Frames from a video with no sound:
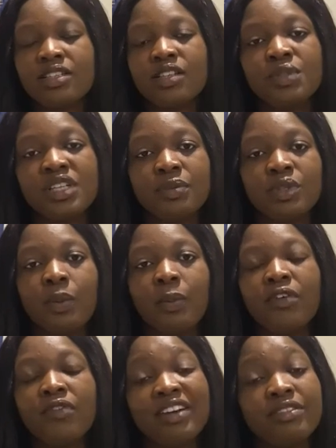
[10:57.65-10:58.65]
And sometimes there are
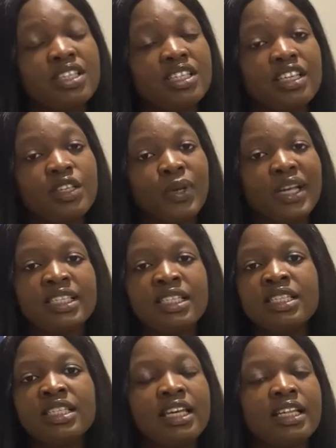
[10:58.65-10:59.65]
about five to six
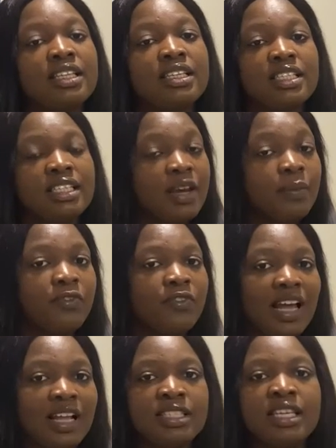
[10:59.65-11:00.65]
persons in the same
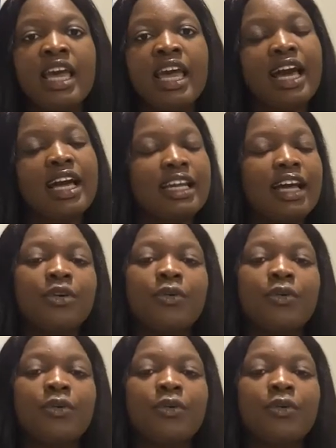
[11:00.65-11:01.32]
flat, and that